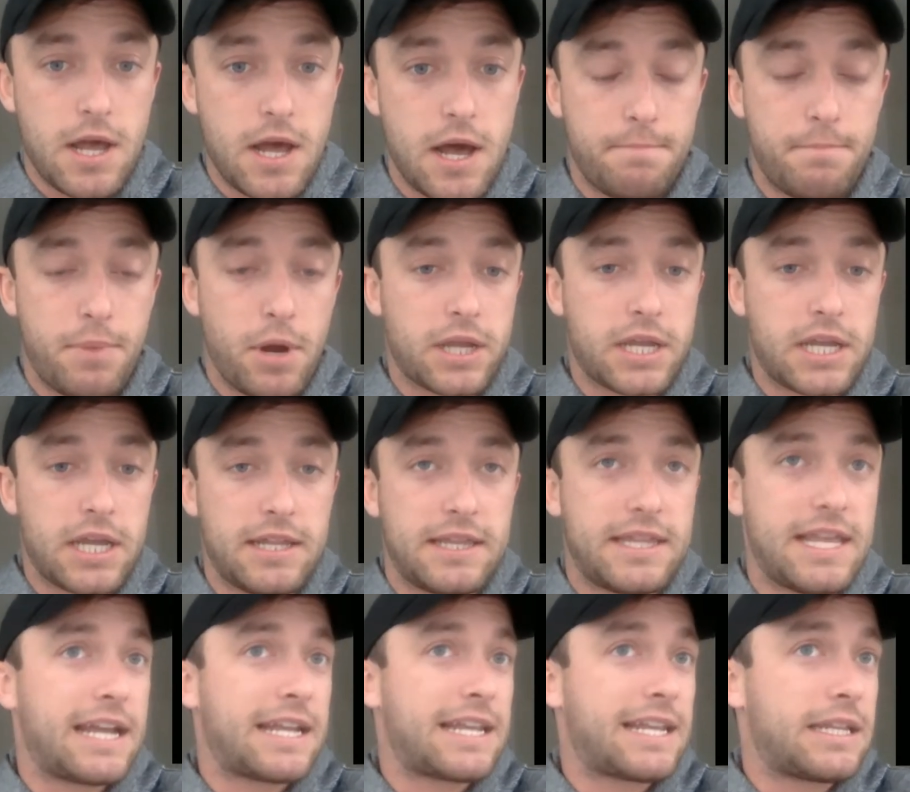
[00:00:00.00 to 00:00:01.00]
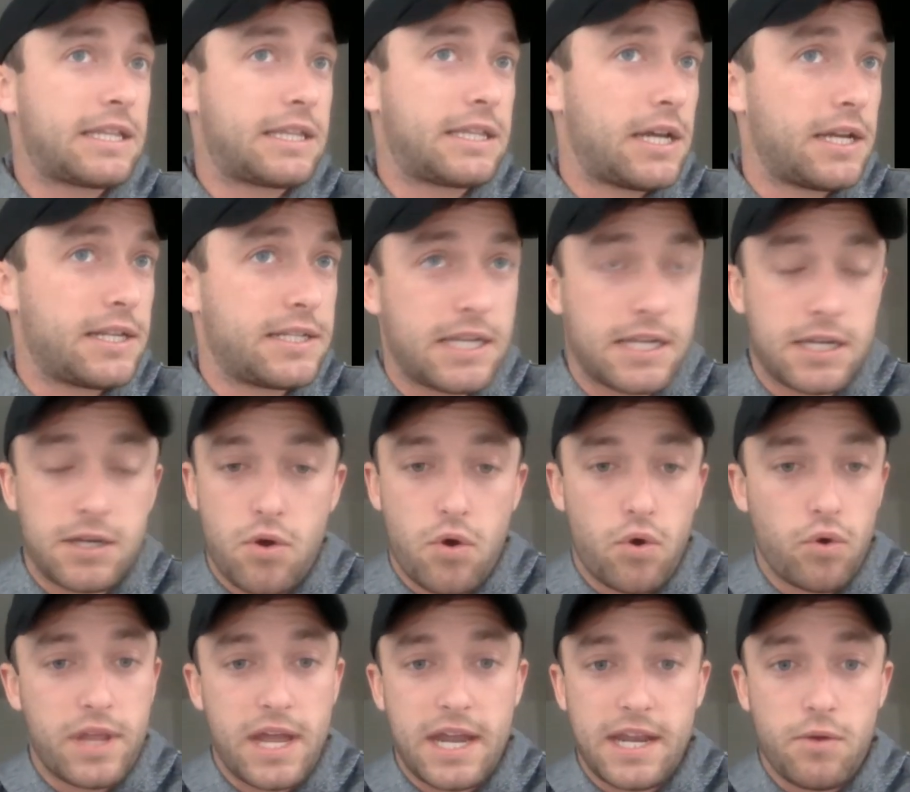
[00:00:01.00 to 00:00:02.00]
a bucket that doesn't
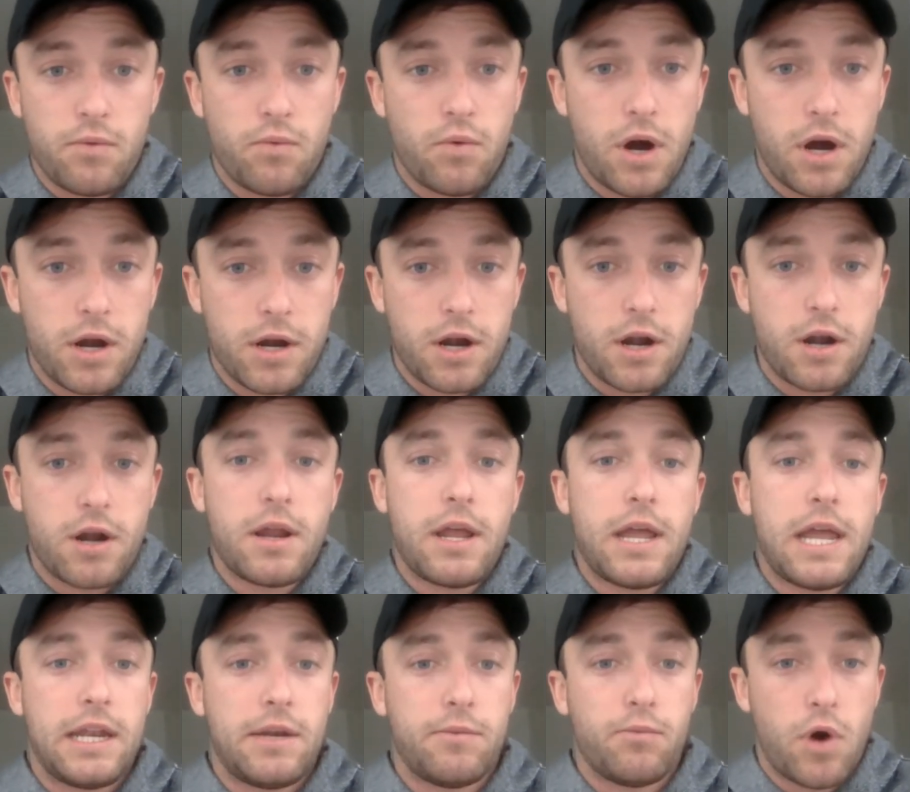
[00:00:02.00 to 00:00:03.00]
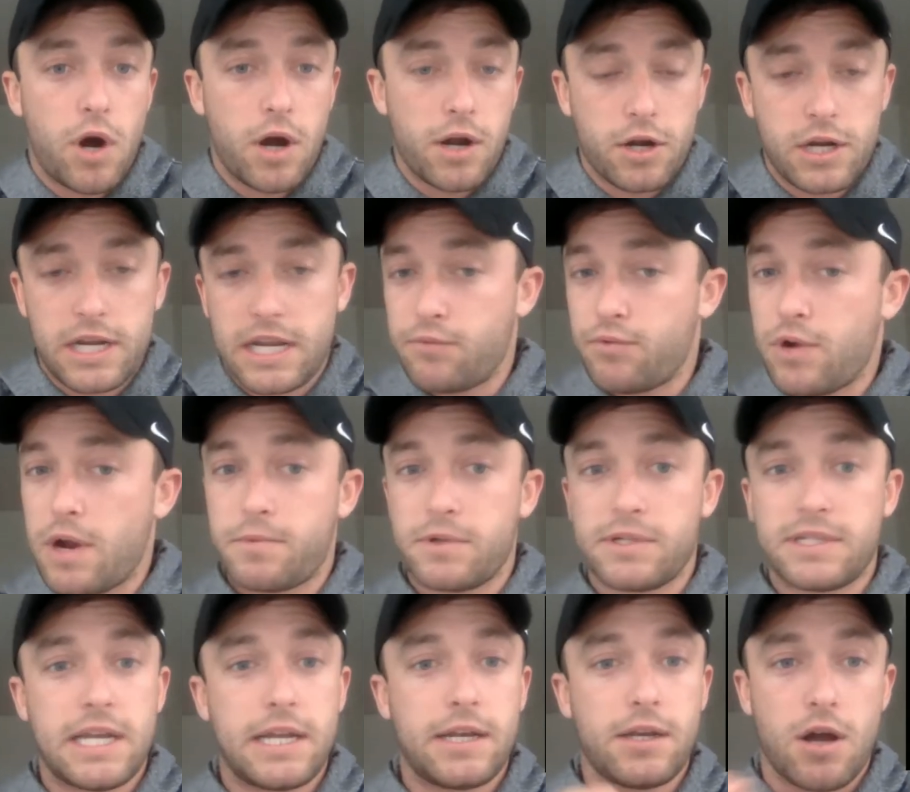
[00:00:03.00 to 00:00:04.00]
hold any water, and water can represent